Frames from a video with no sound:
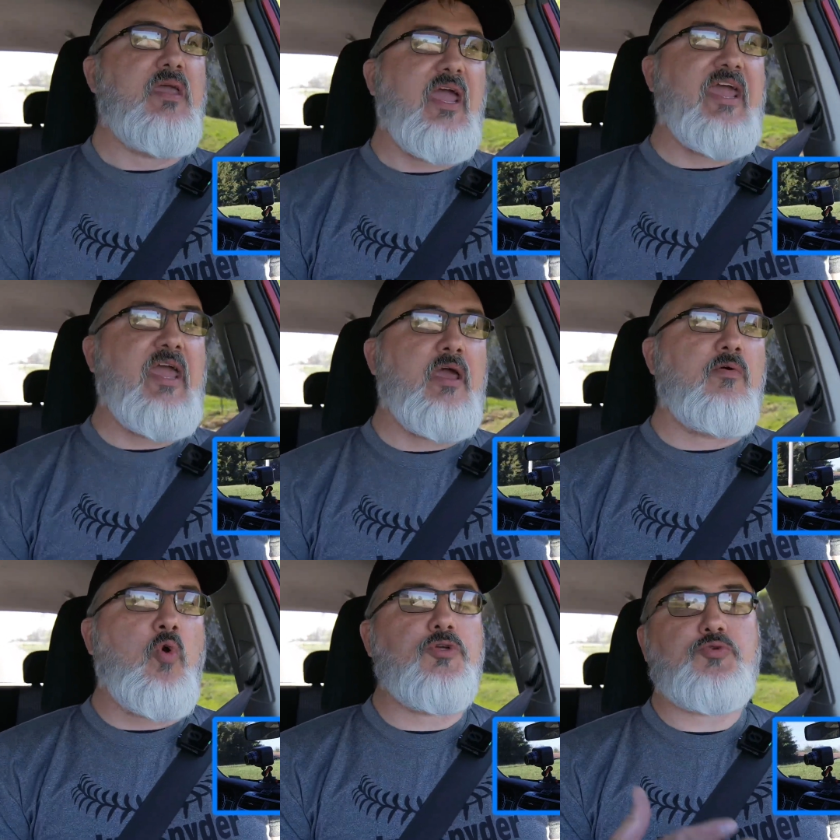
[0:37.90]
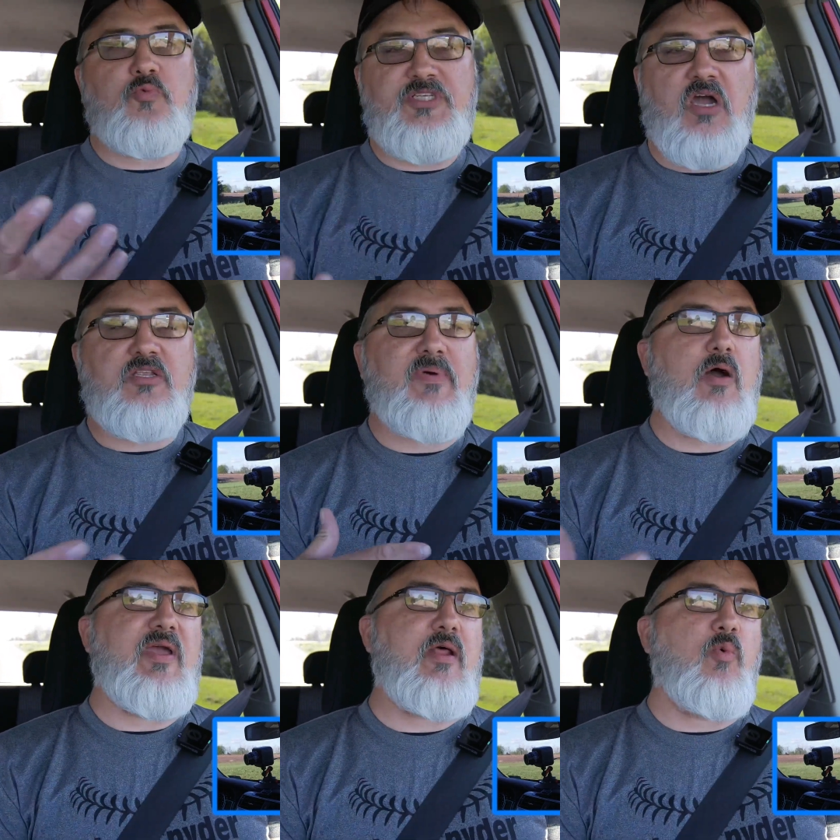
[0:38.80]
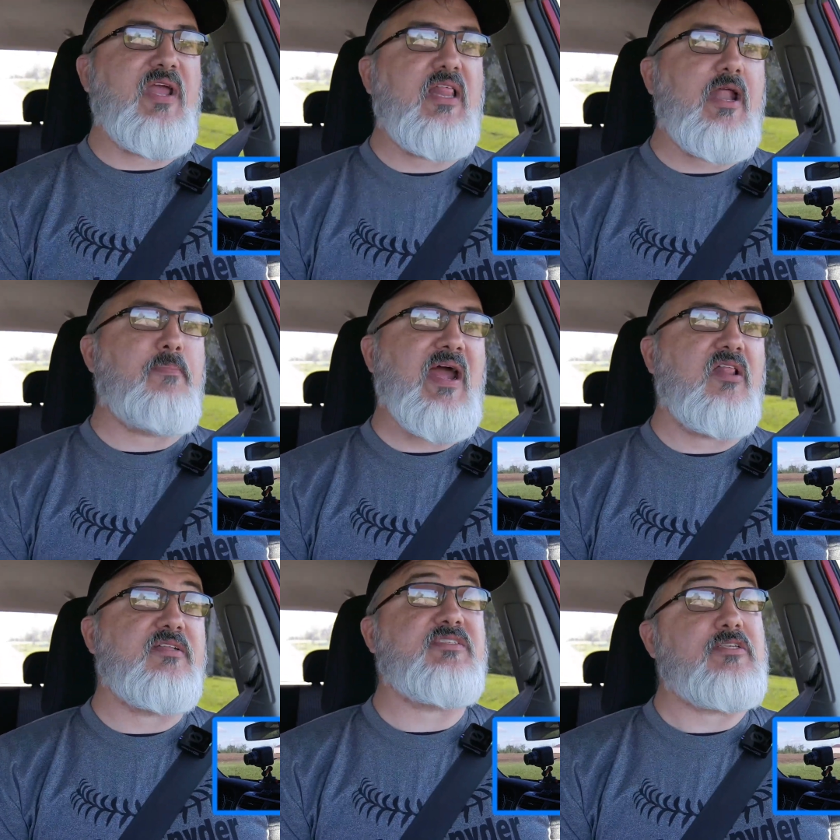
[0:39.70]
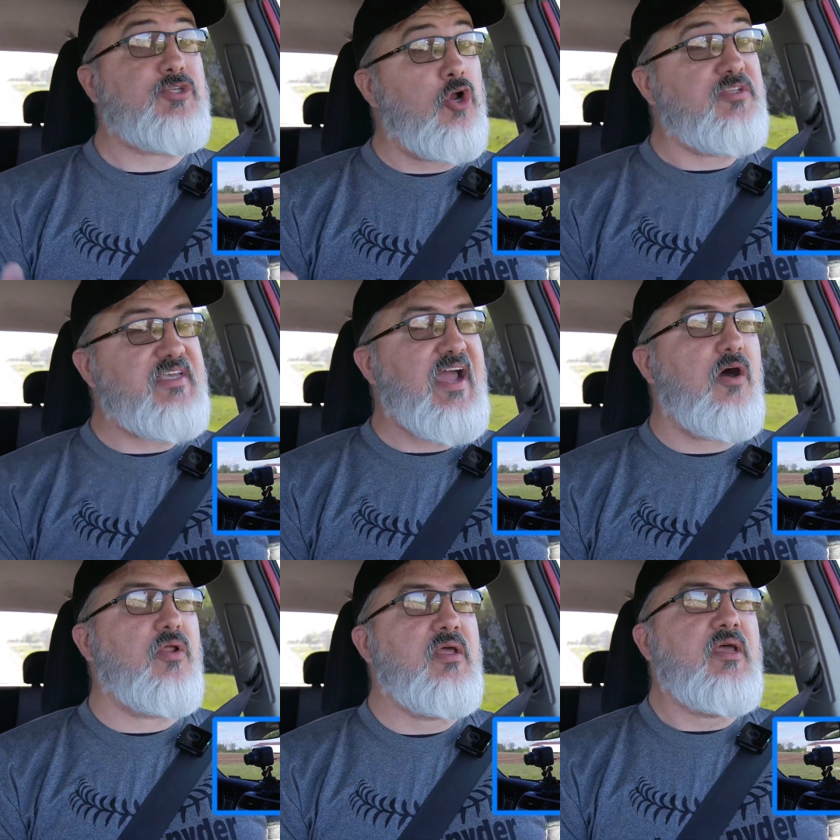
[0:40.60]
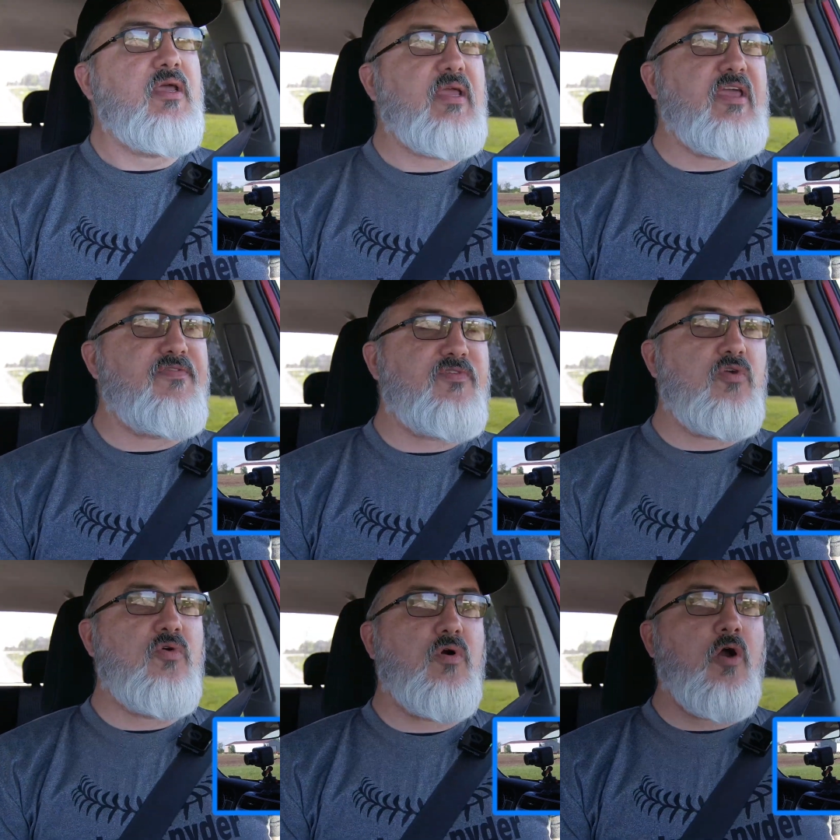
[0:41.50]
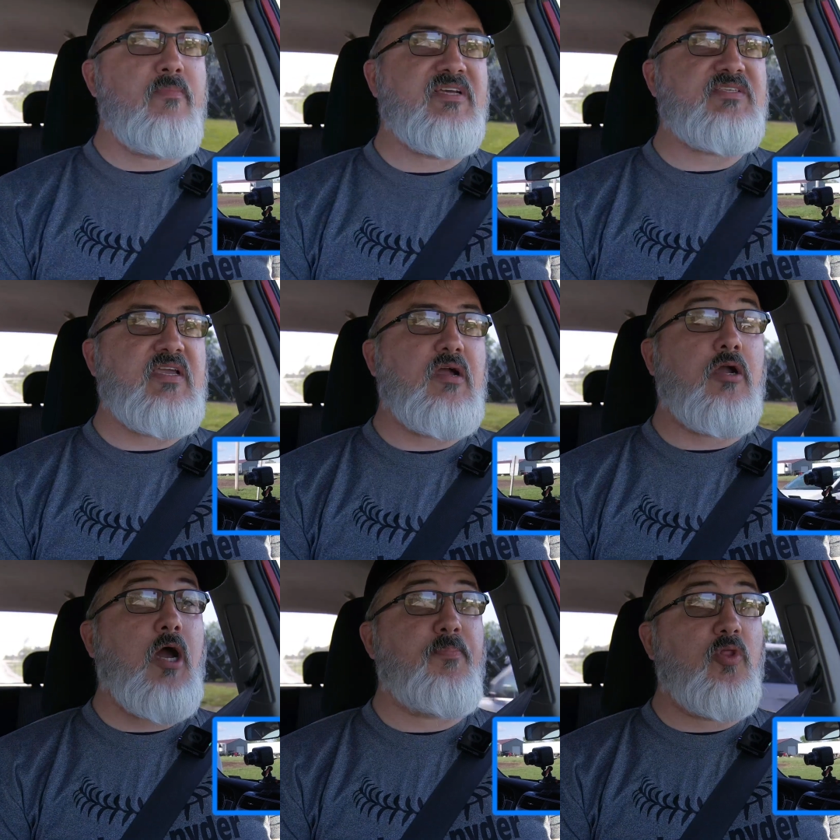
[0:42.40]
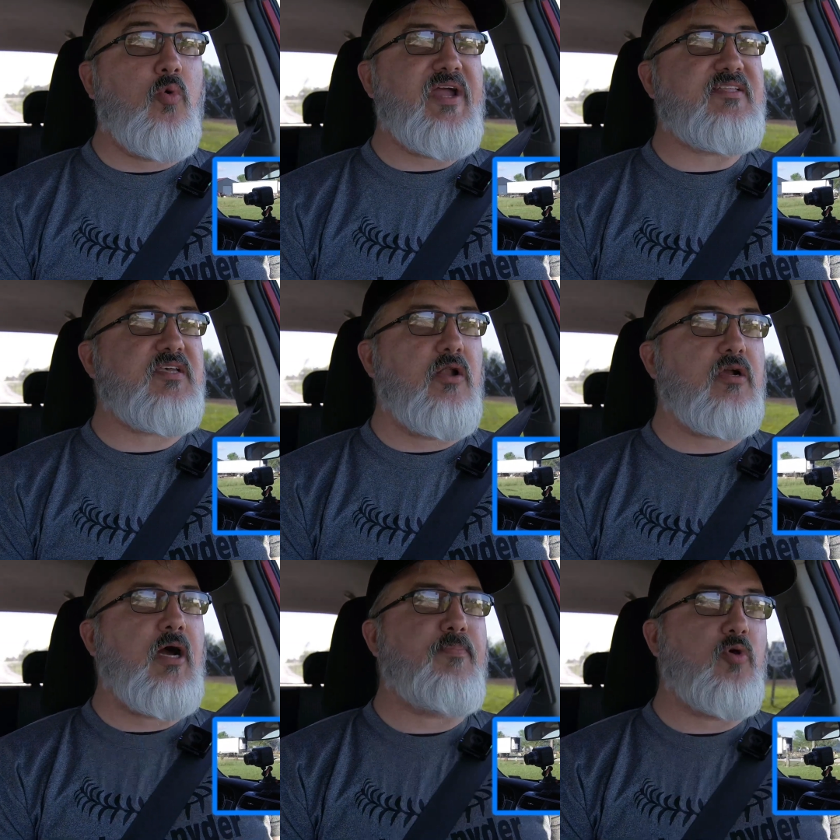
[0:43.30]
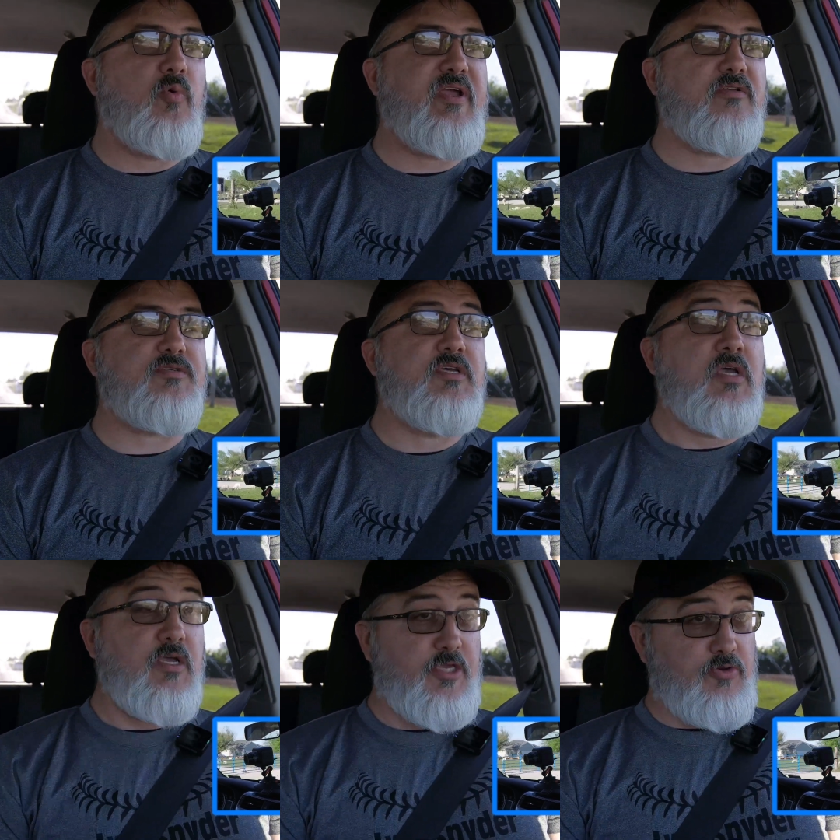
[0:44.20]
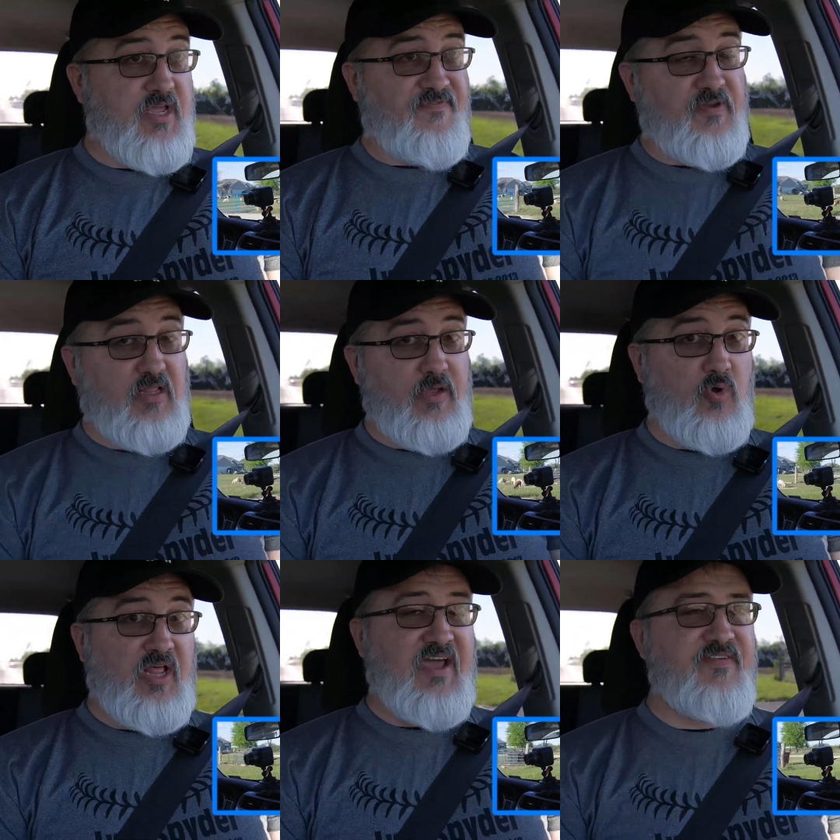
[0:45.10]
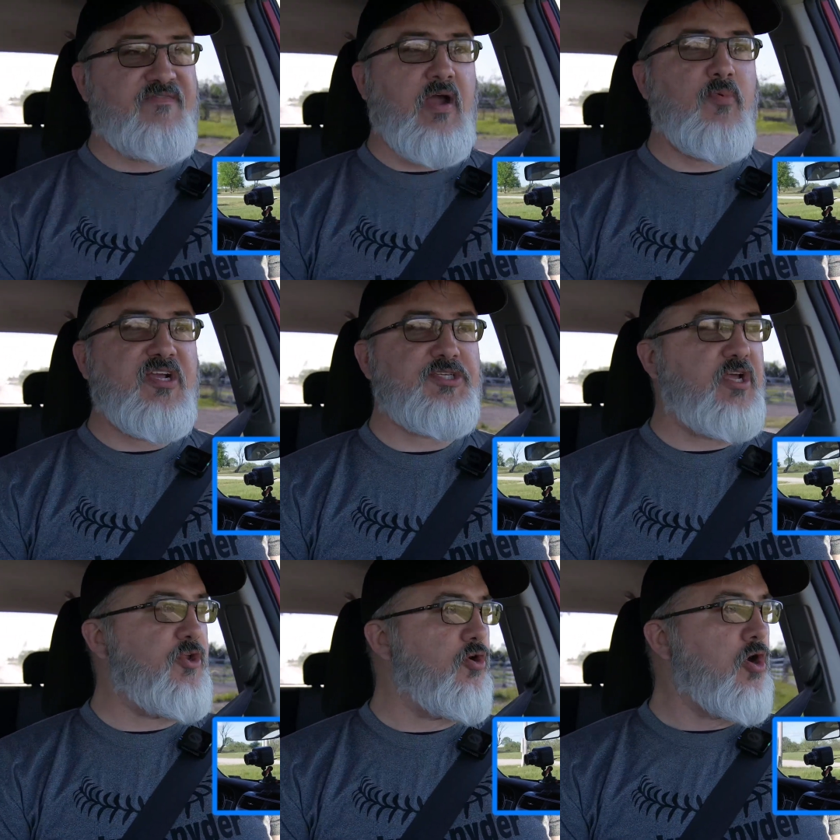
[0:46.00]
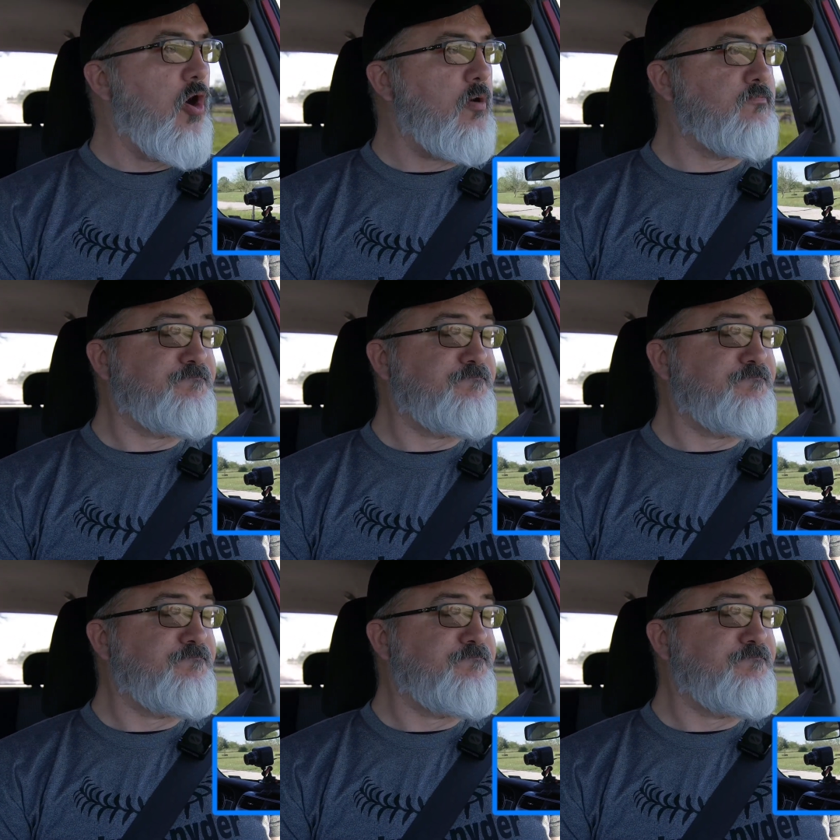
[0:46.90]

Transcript: And of course we talked about we had a wheel out of balance, and turns out if you are missing a couple of weights on a couple of wheels, you definitely will have a vibration in your car.